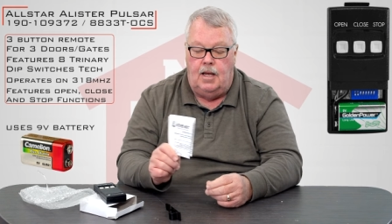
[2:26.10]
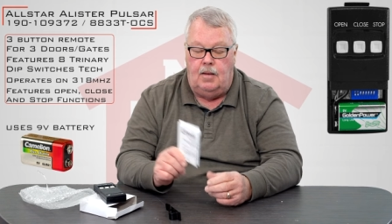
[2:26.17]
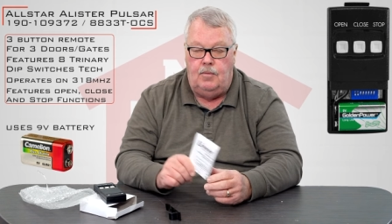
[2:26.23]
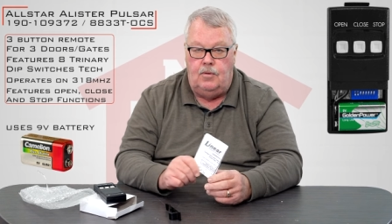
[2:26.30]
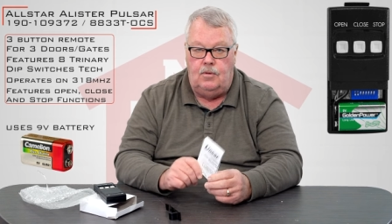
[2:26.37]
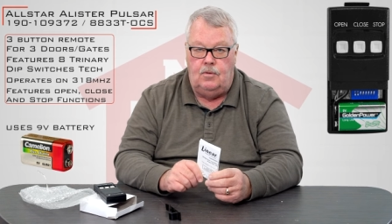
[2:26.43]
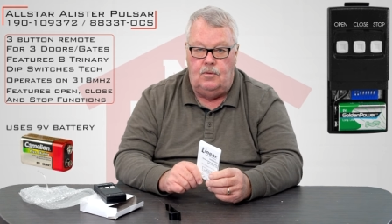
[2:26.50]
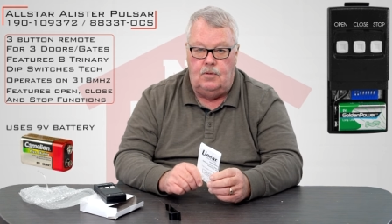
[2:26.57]
I've
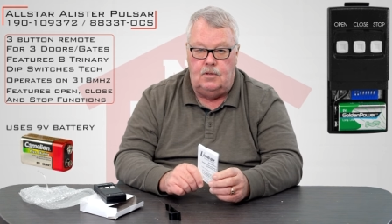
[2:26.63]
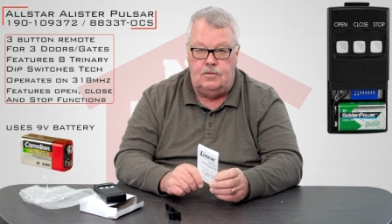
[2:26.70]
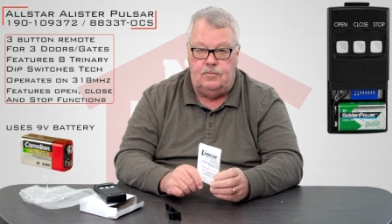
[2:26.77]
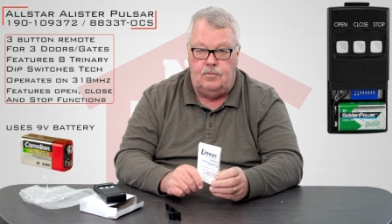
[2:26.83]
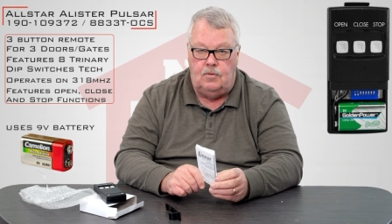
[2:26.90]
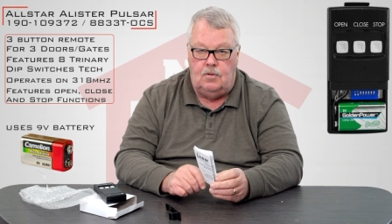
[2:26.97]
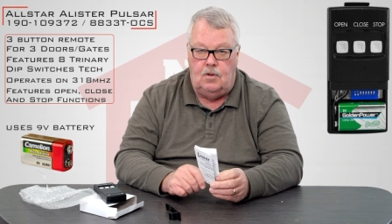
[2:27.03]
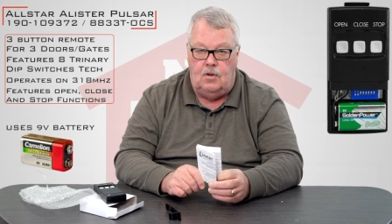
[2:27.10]
been doing this
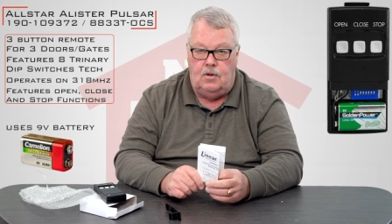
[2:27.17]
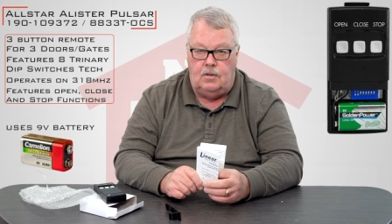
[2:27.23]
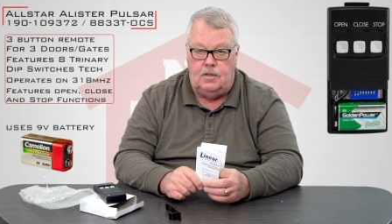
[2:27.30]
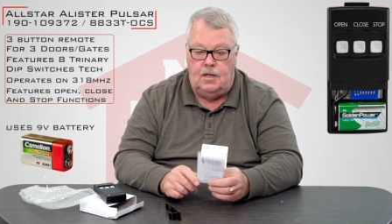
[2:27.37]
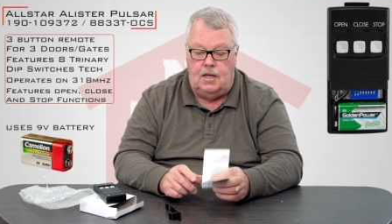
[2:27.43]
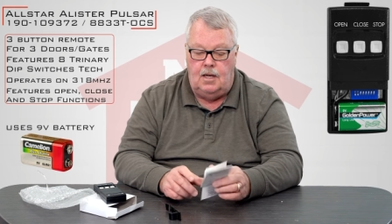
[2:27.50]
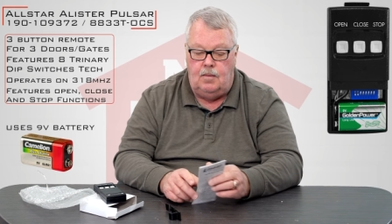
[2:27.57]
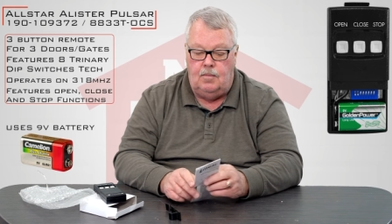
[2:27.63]
for a long
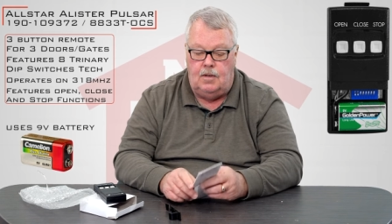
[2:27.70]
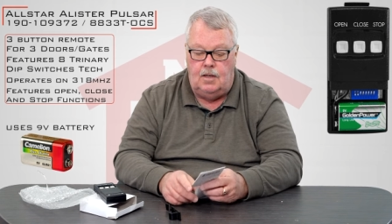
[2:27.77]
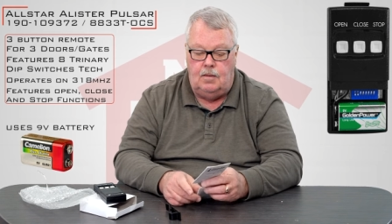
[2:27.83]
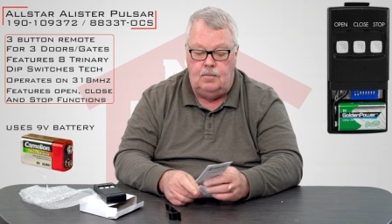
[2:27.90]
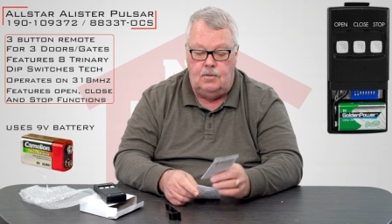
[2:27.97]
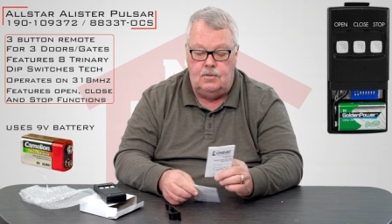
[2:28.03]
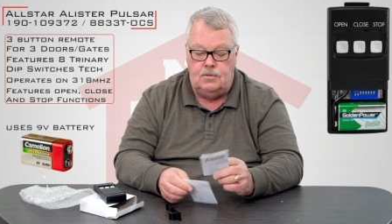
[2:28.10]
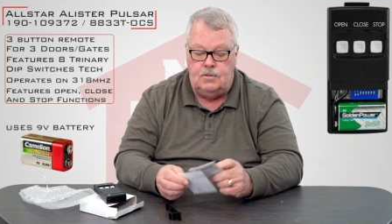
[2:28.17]
time and
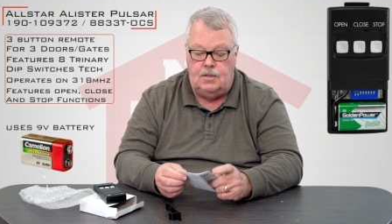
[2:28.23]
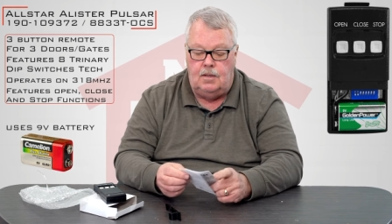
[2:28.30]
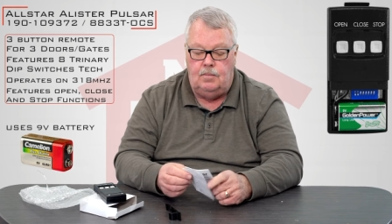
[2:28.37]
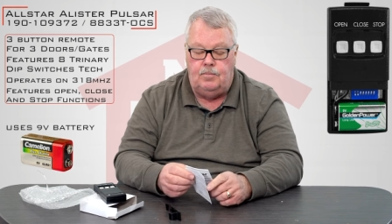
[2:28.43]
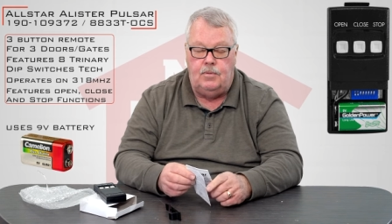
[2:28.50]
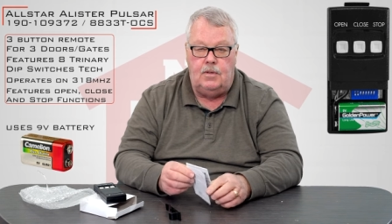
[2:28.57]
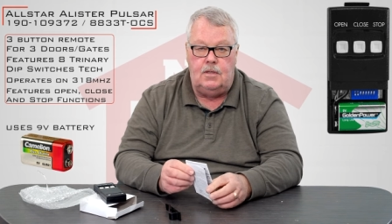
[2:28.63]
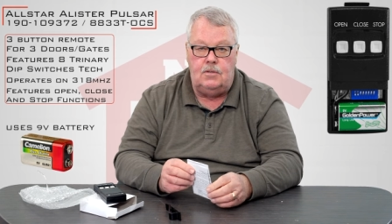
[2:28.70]
I'm going to say
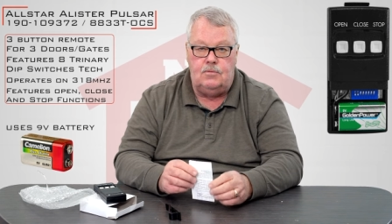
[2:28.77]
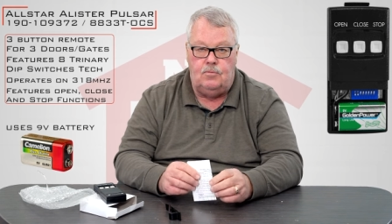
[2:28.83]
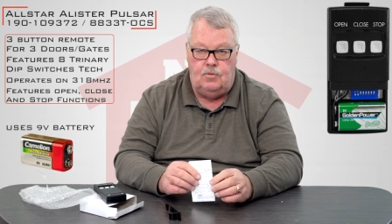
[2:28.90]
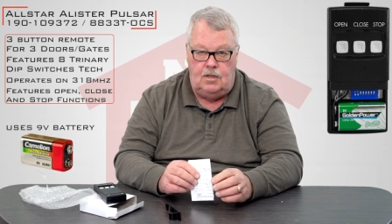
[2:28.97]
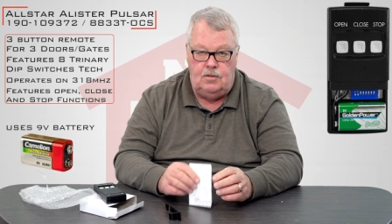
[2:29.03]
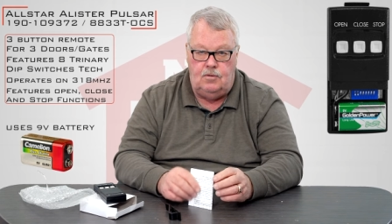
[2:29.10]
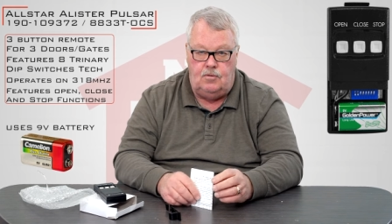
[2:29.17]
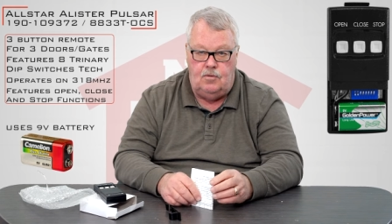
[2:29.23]
please
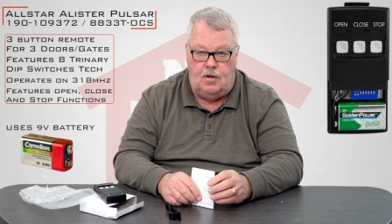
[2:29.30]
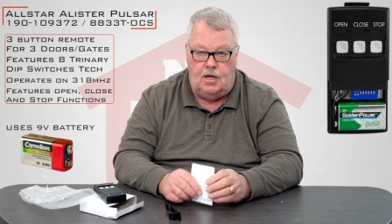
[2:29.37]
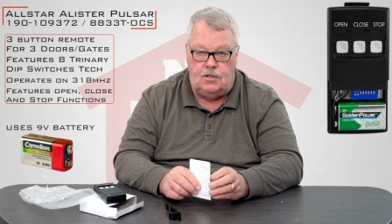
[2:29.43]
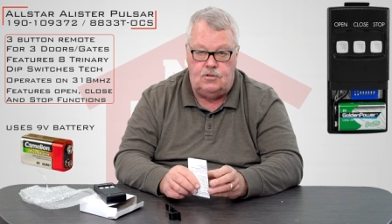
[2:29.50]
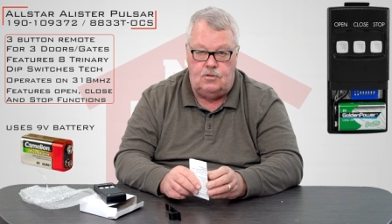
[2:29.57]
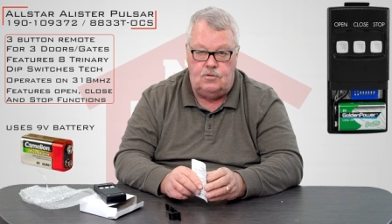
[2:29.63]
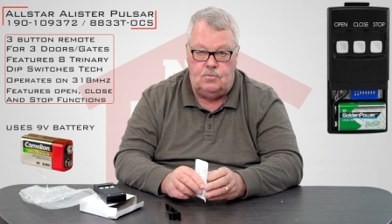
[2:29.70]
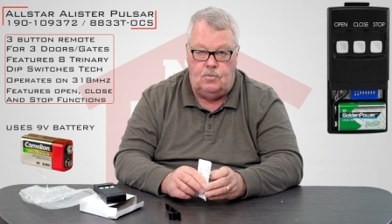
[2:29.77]
read the
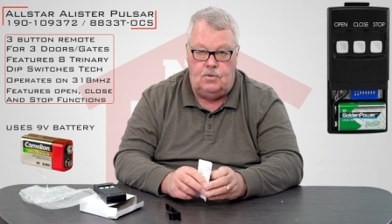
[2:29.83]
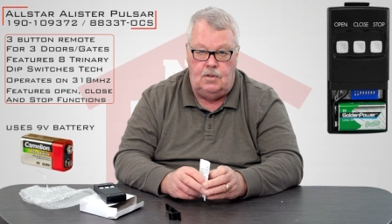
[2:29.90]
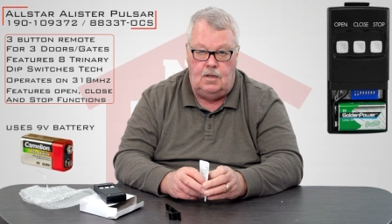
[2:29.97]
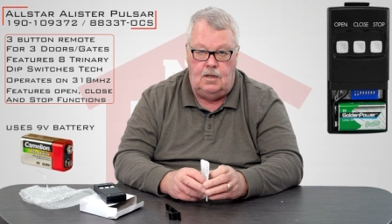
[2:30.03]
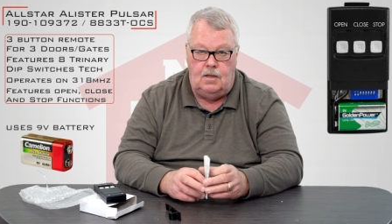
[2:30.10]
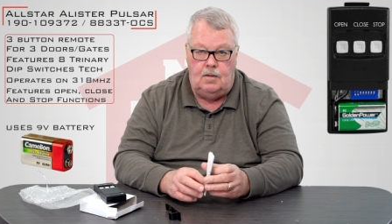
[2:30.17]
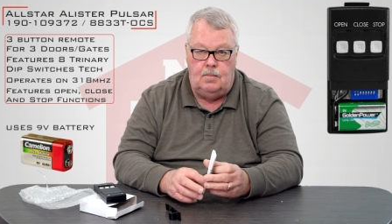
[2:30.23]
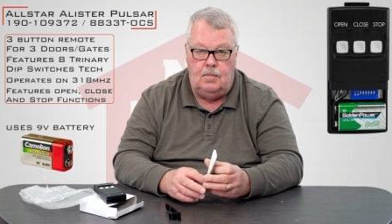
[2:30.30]
directions when you
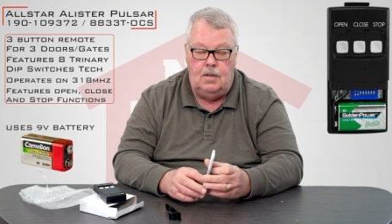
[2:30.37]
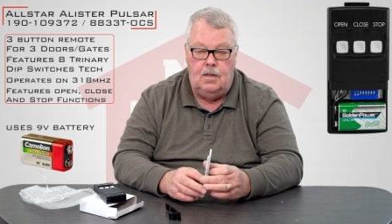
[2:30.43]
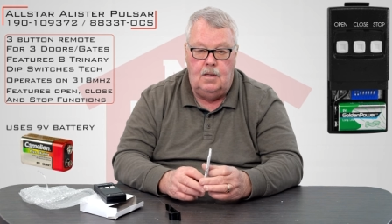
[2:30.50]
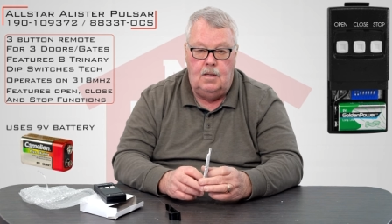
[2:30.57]
get them